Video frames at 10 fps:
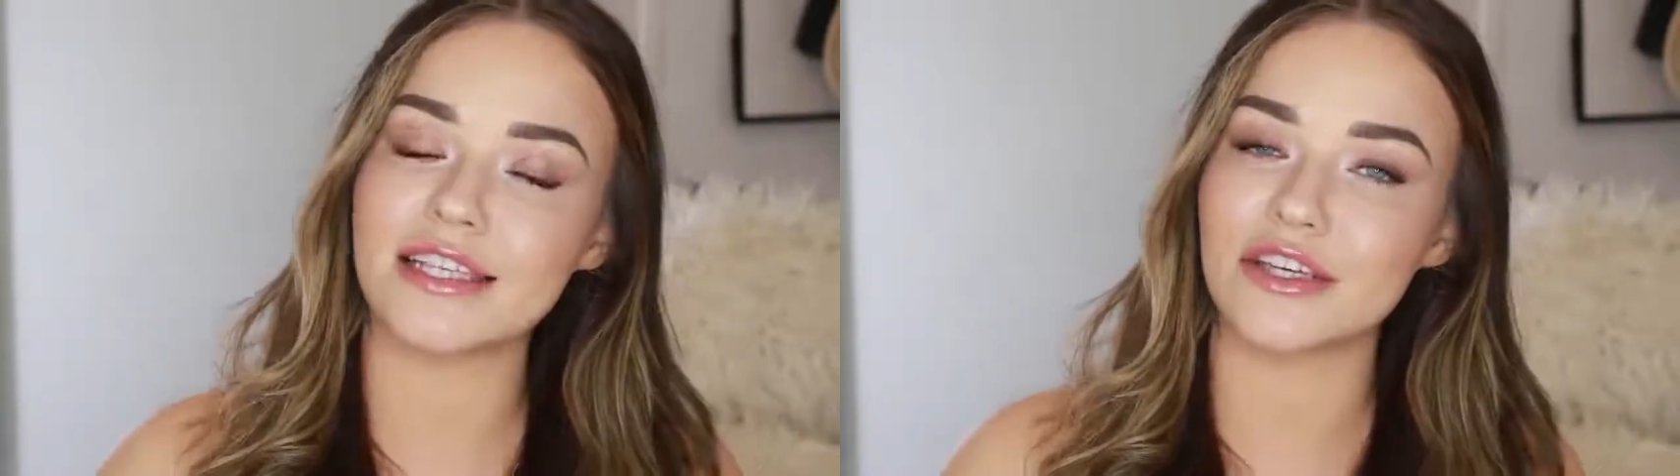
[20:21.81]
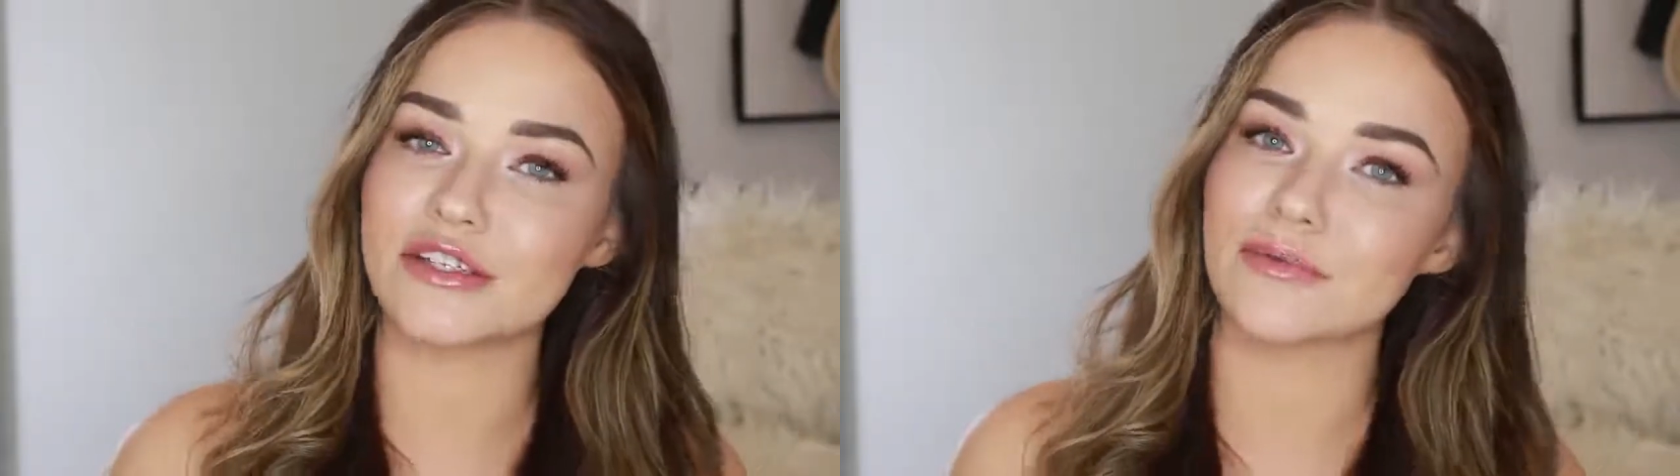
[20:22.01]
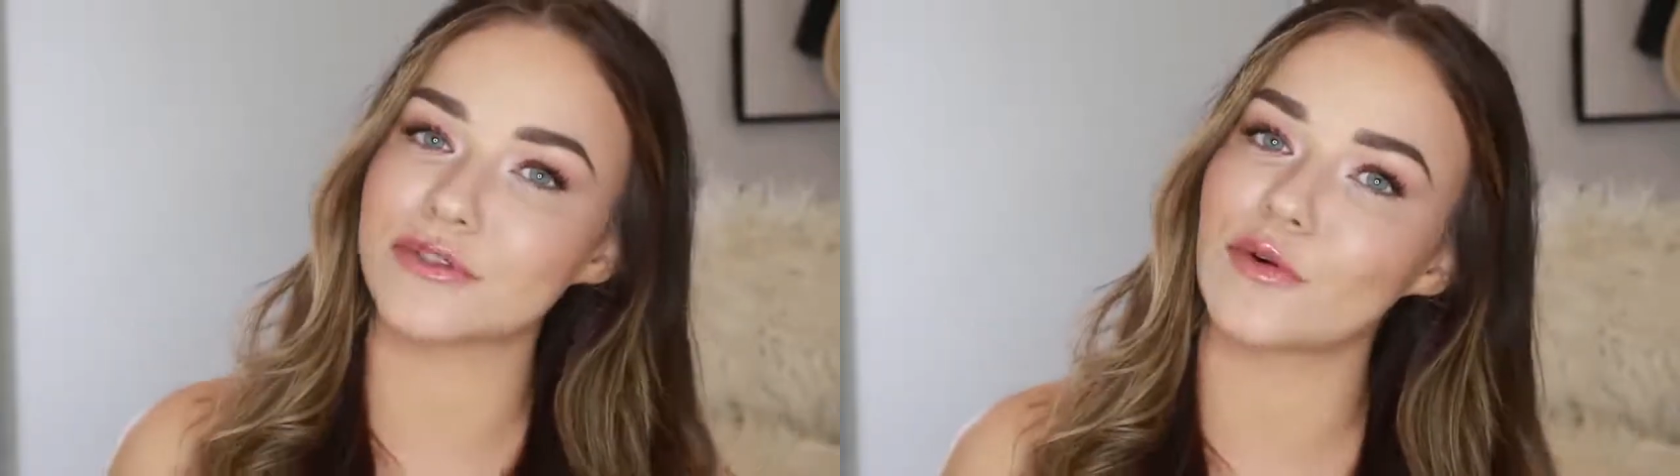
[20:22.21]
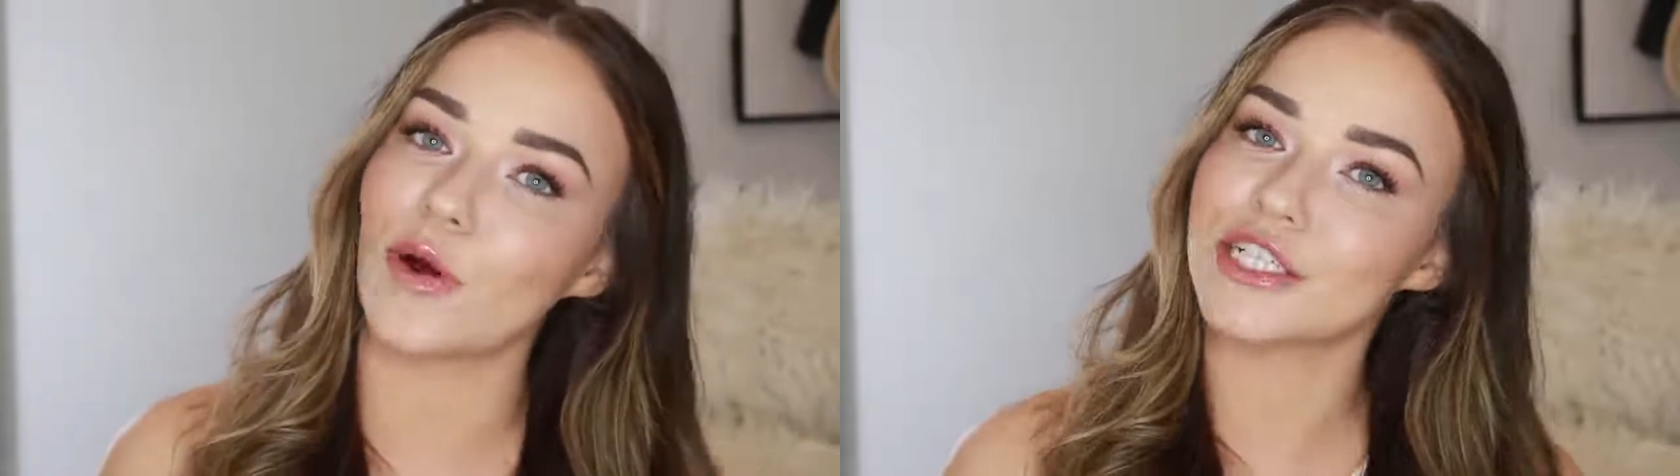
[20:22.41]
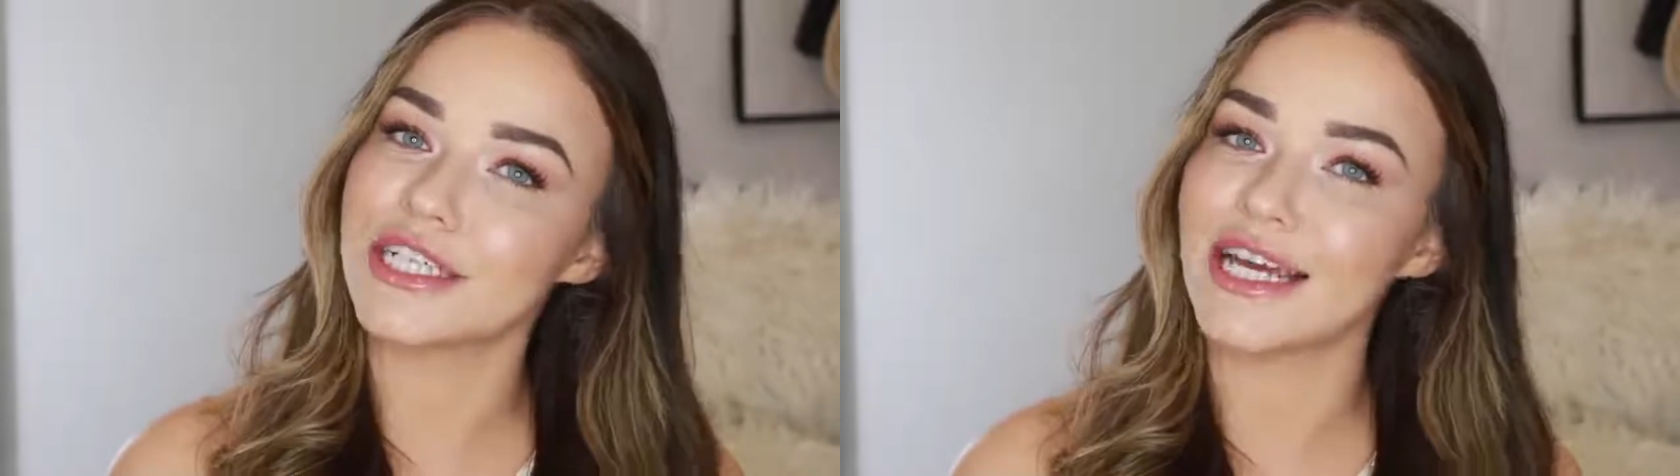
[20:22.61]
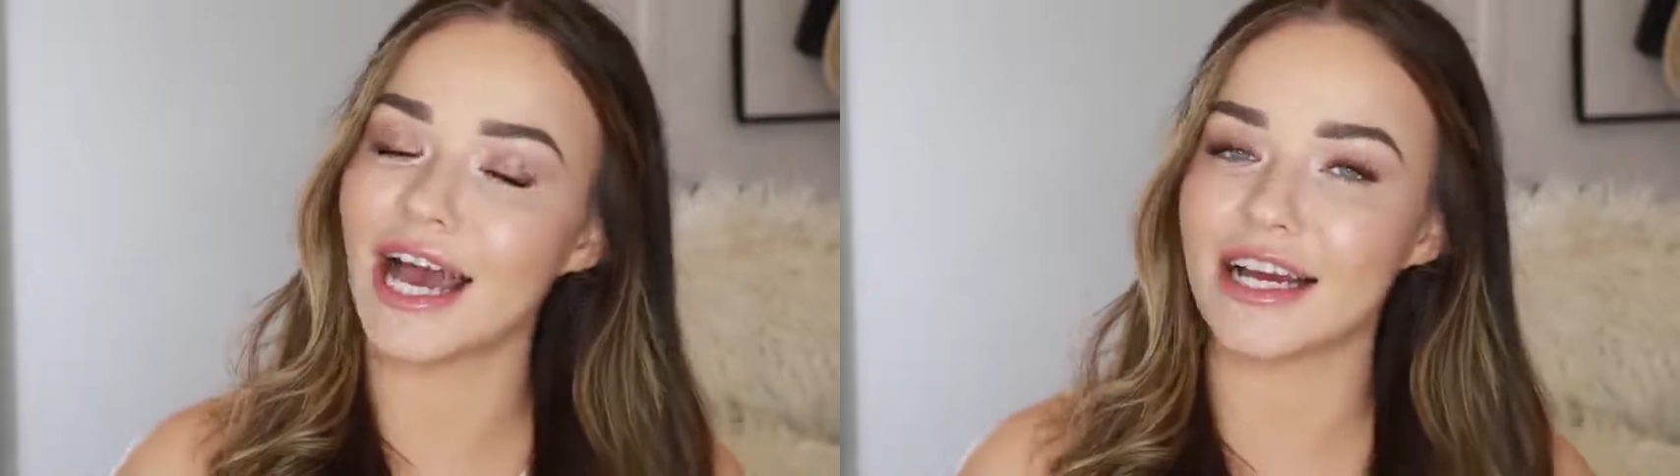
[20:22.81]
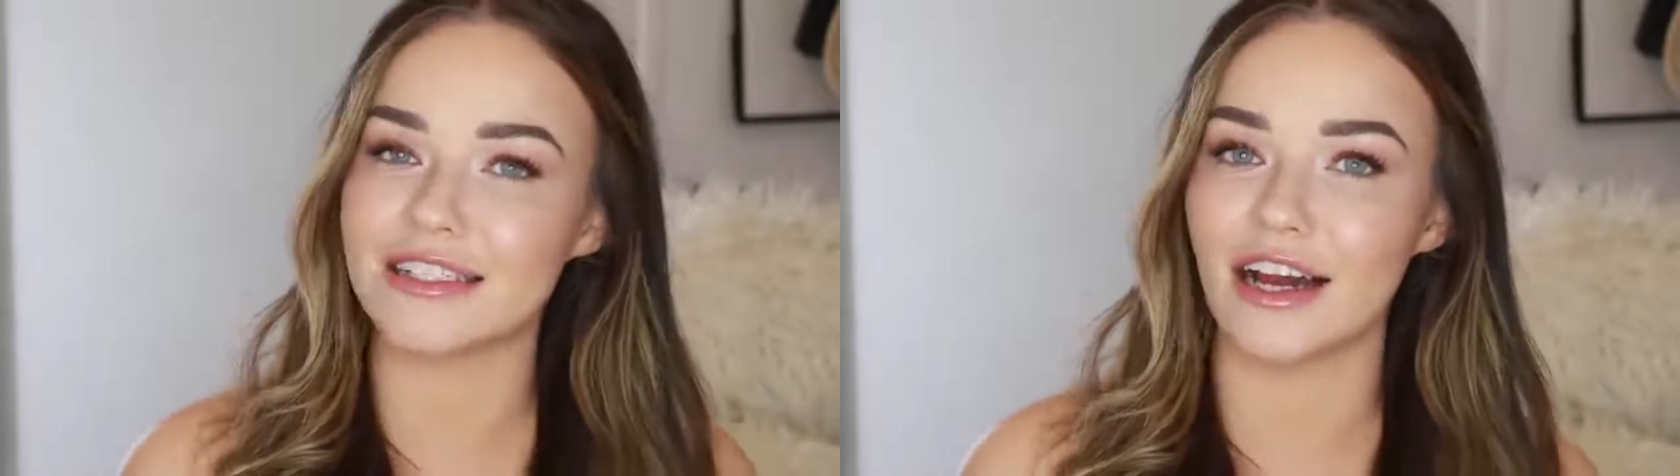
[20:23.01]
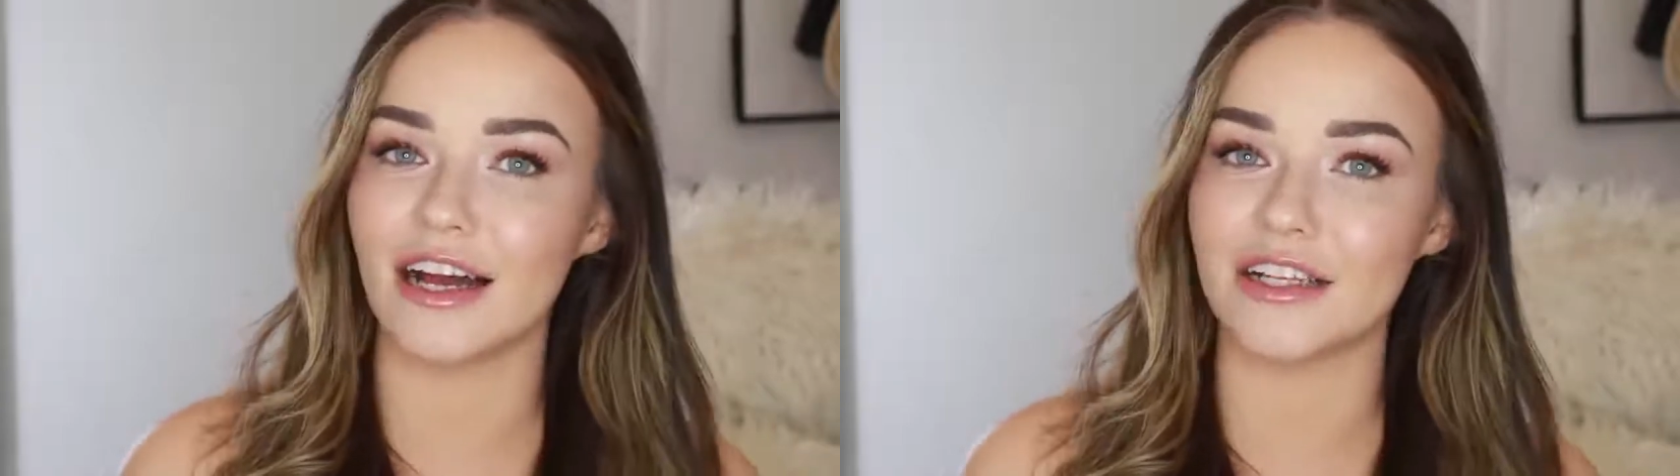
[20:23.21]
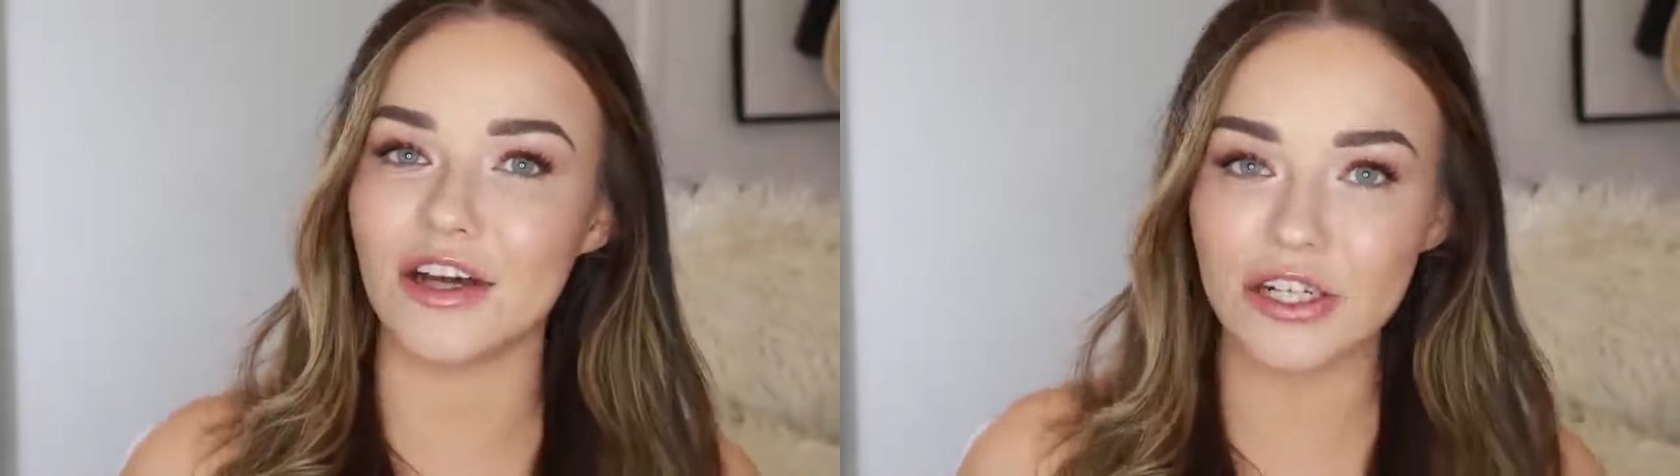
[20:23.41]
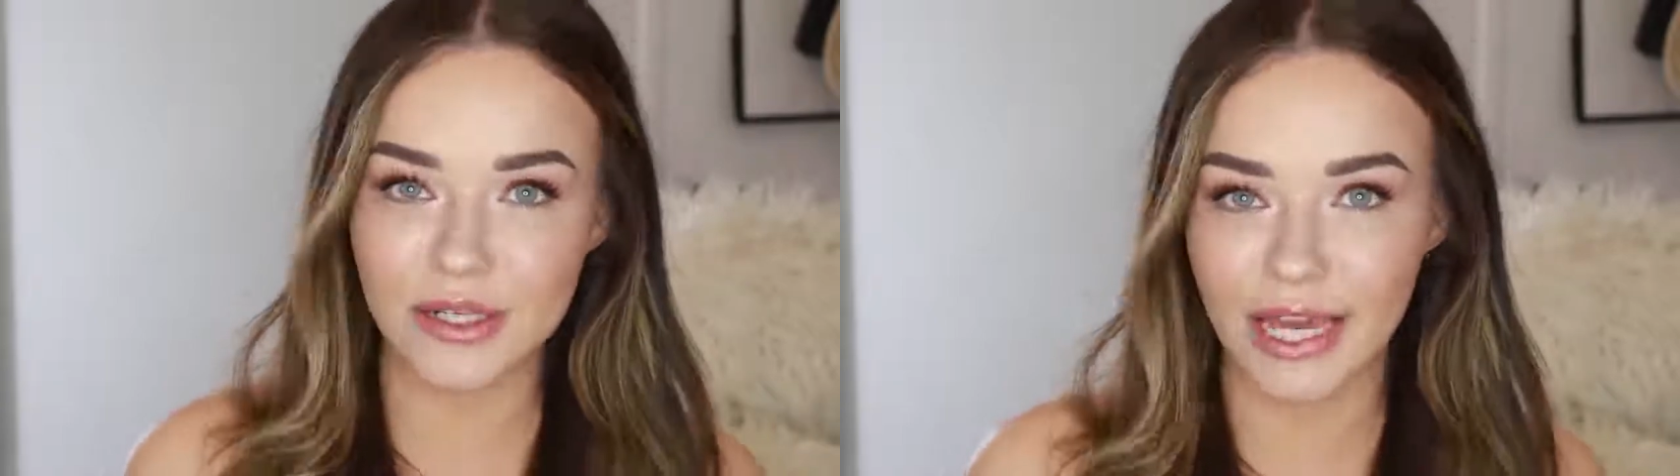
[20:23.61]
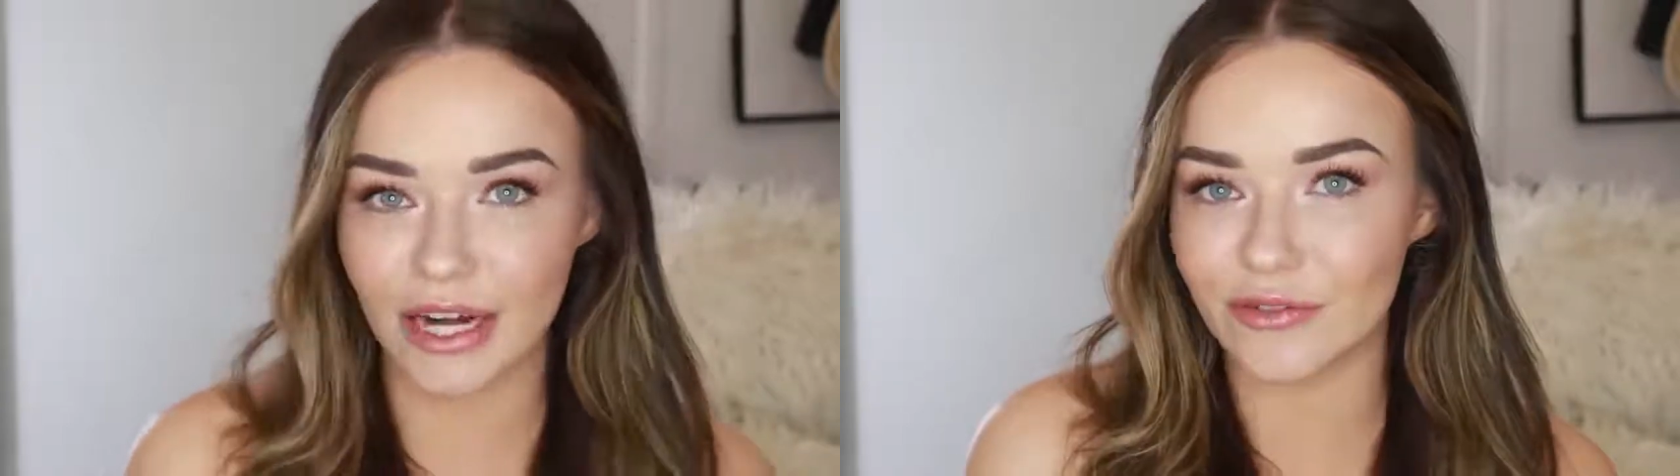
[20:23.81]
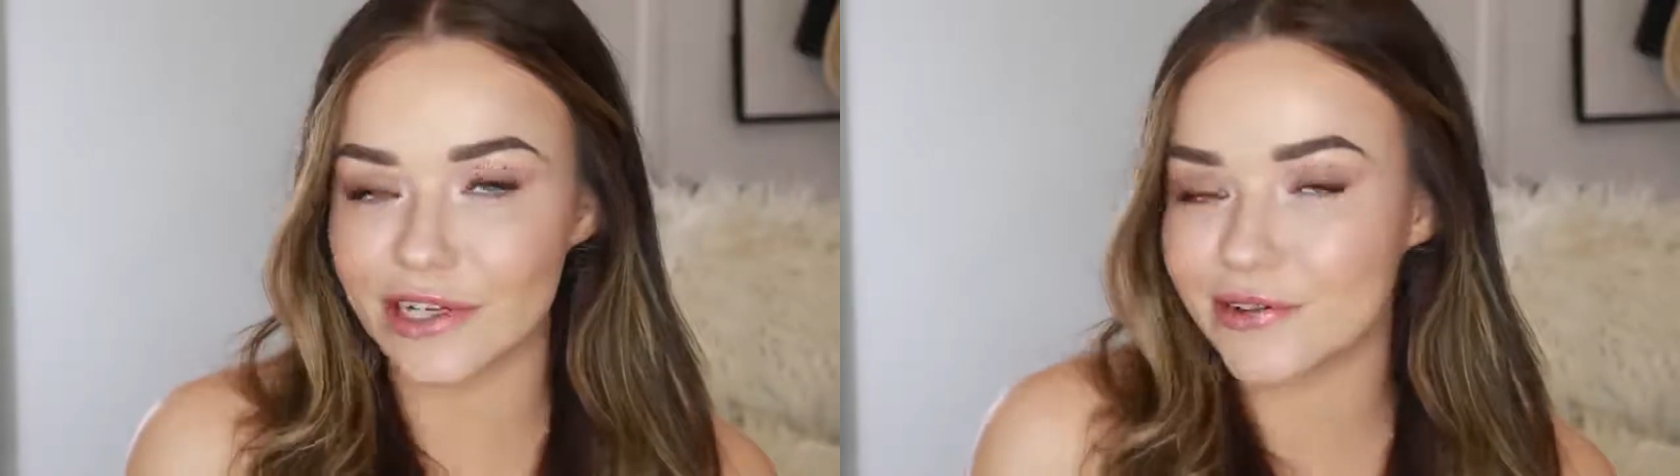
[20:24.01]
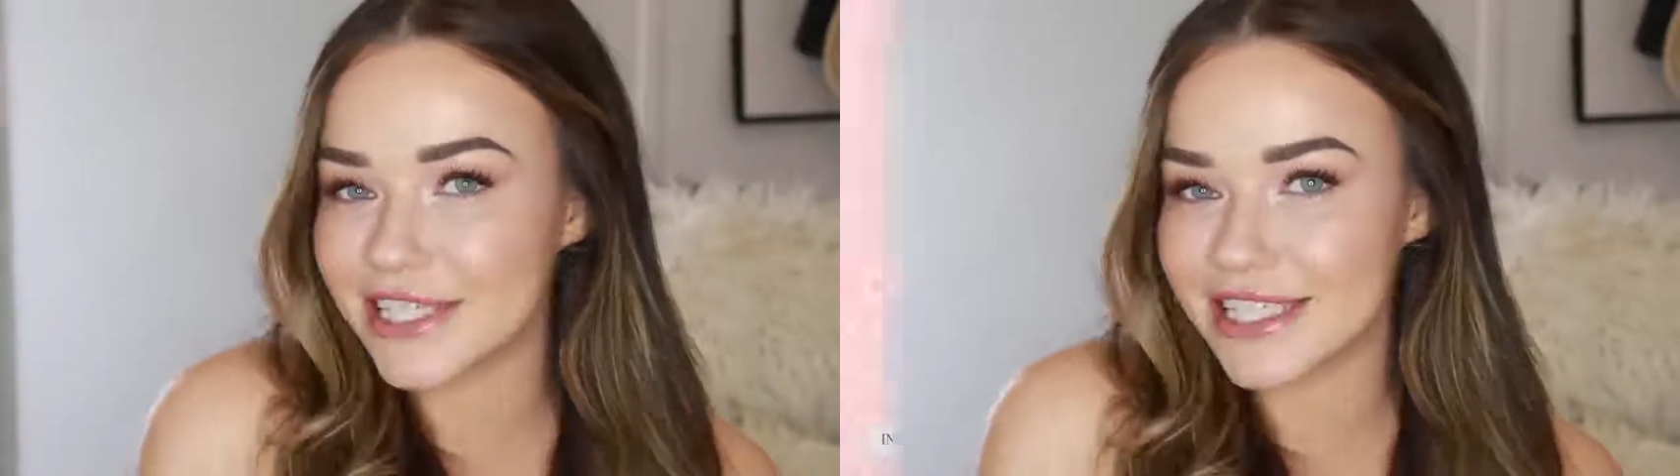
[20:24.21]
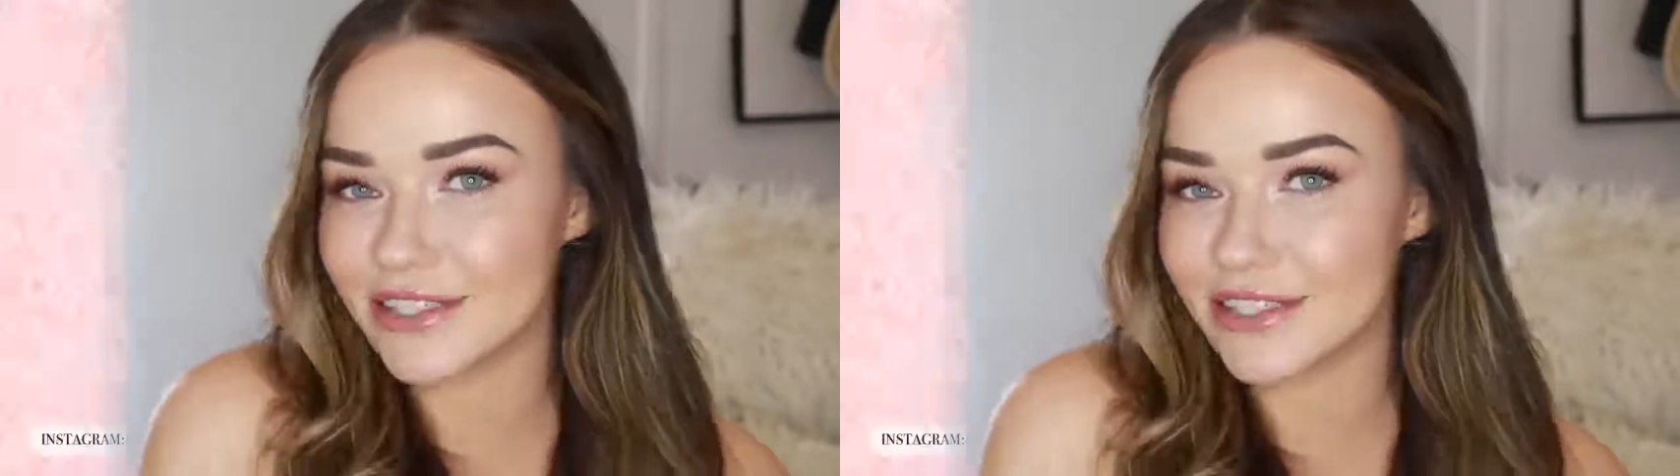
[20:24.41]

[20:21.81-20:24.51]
Thank you so much for watching, and I'll talk to you again really, really